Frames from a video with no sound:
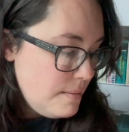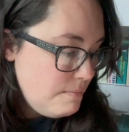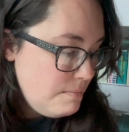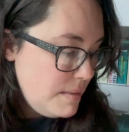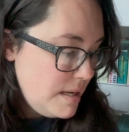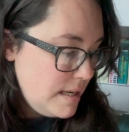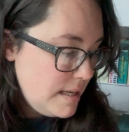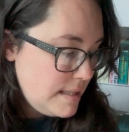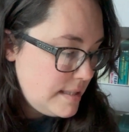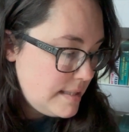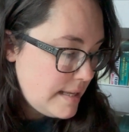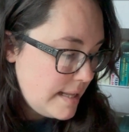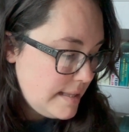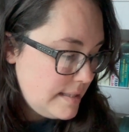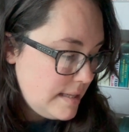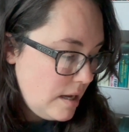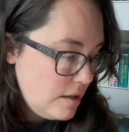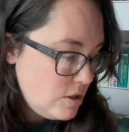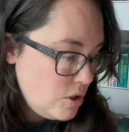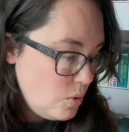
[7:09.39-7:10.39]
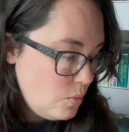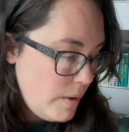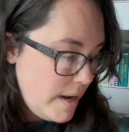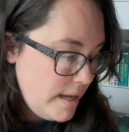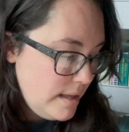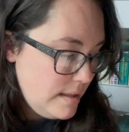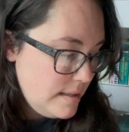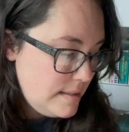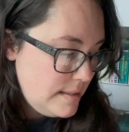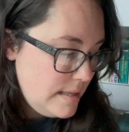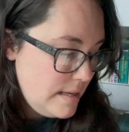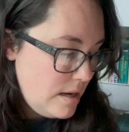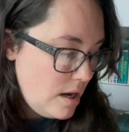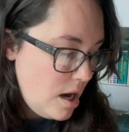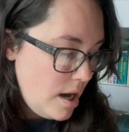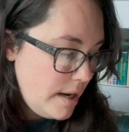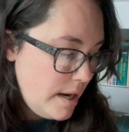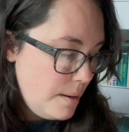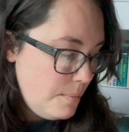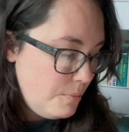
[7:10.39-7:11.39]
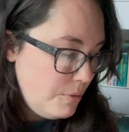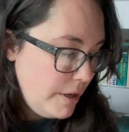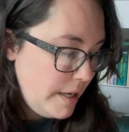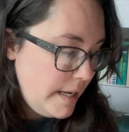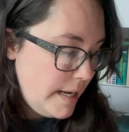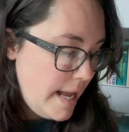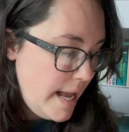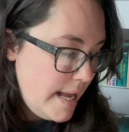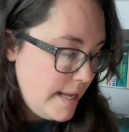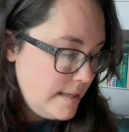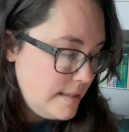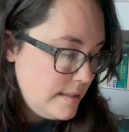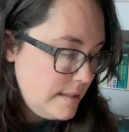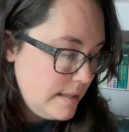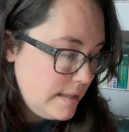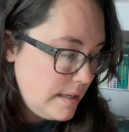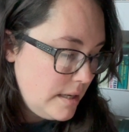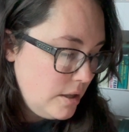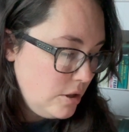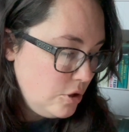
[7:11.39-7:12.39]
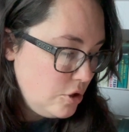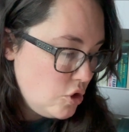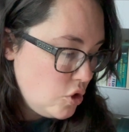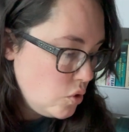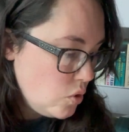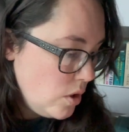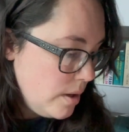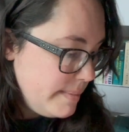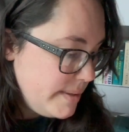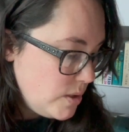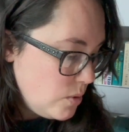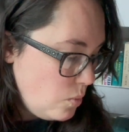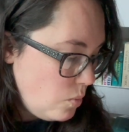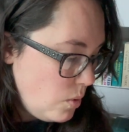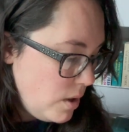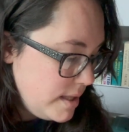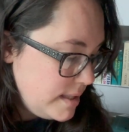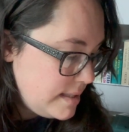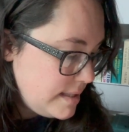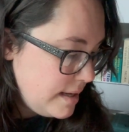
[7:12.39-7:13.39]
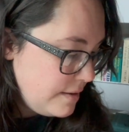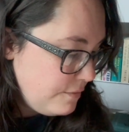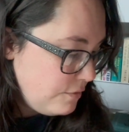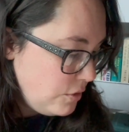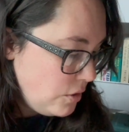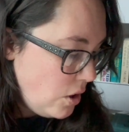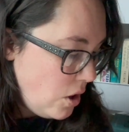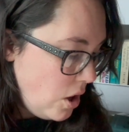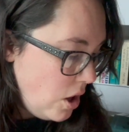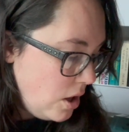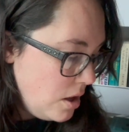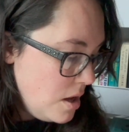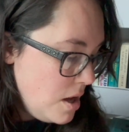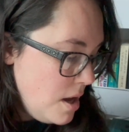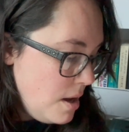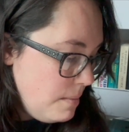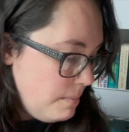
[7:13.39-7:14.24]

Mina sets out to wake the sea god and bring an end to the killer storms once and for all.